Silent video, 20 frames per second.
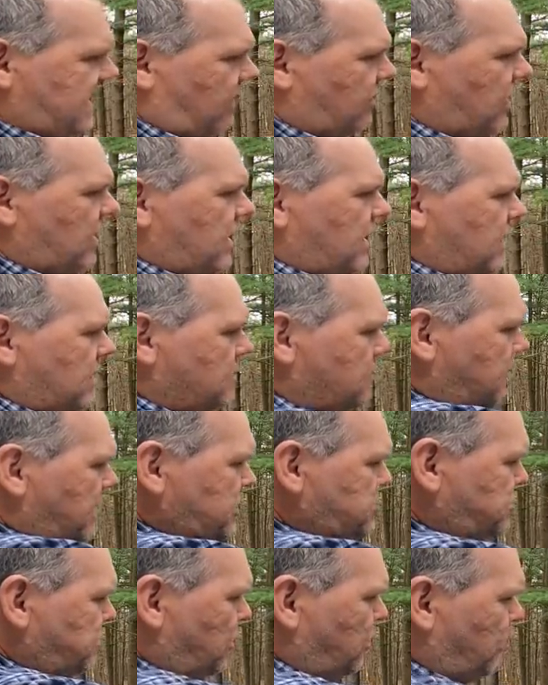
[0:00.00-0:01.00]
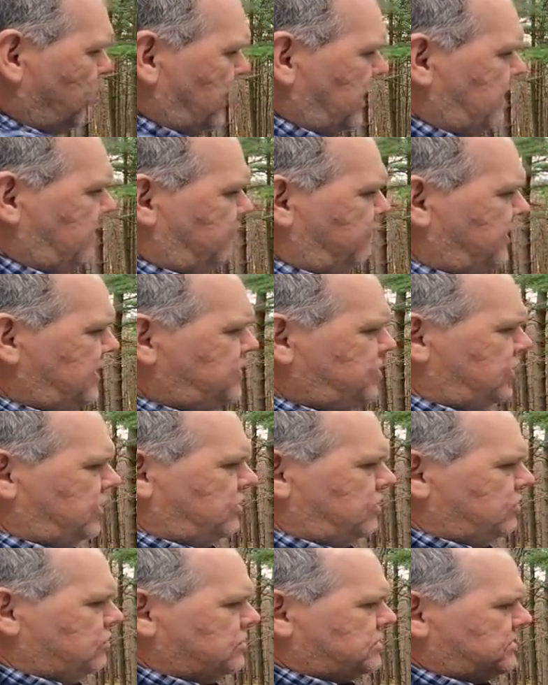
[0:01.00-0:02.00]
Now, much more
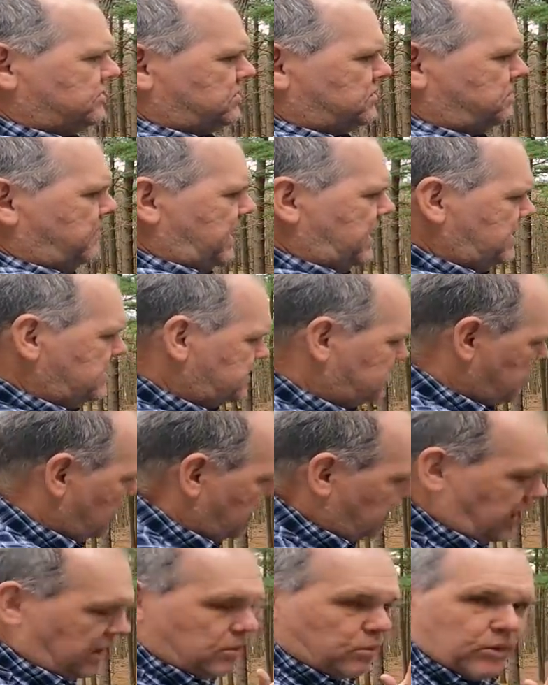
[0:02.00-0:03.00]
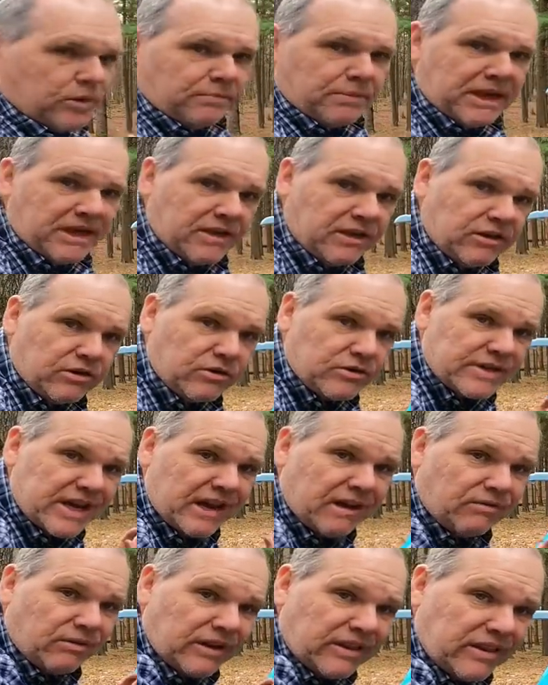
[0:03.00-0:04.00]
efficient use of space, again, would be to use
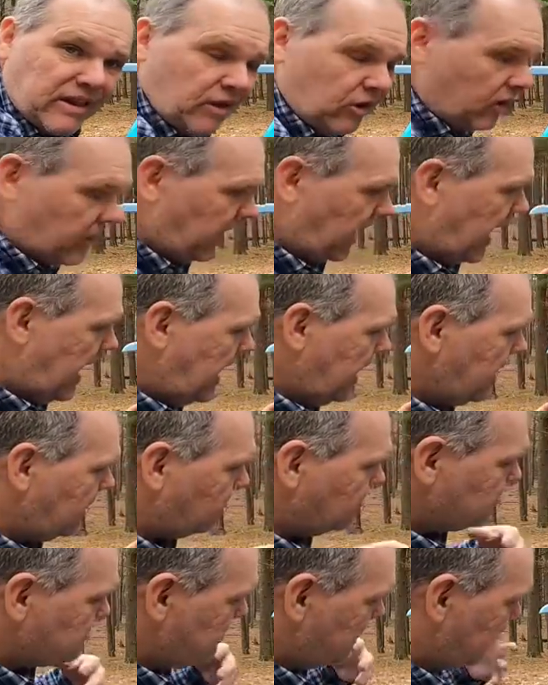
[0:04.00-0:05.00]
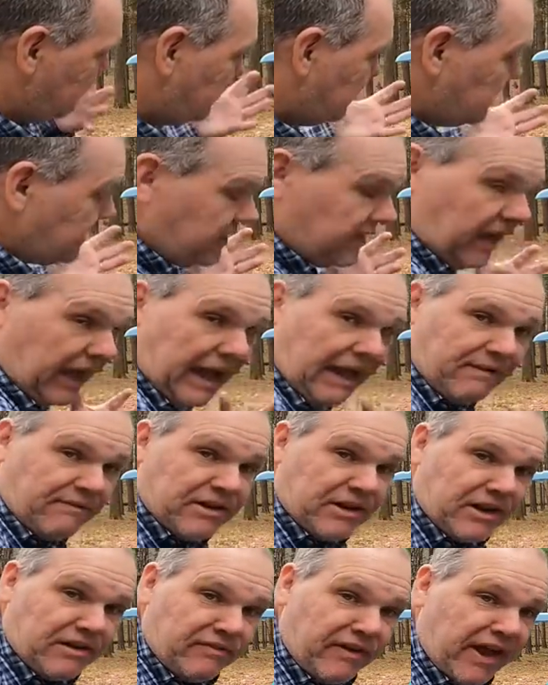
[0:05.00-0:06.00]
everything on hangers. But if you didn't have
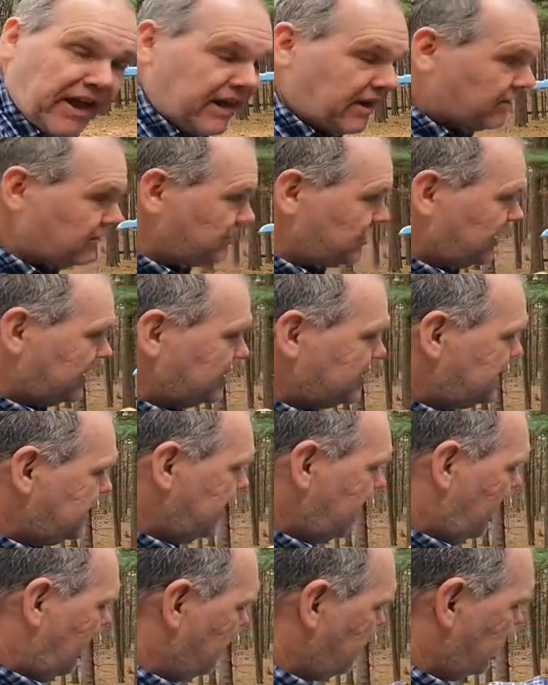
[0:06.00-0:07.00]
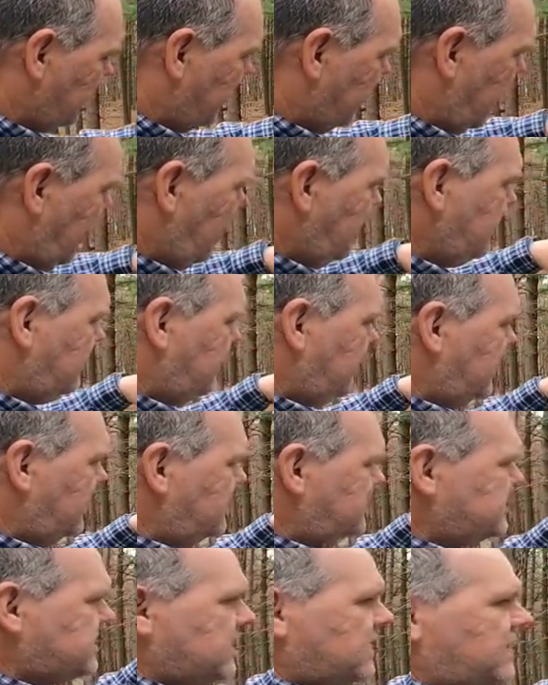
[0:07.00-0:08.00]
enough hangers, you can see how you can hang
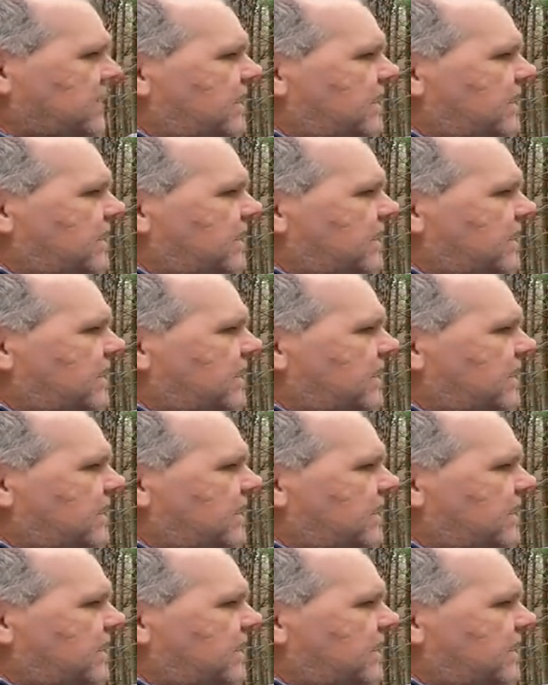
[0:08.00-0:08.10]
things.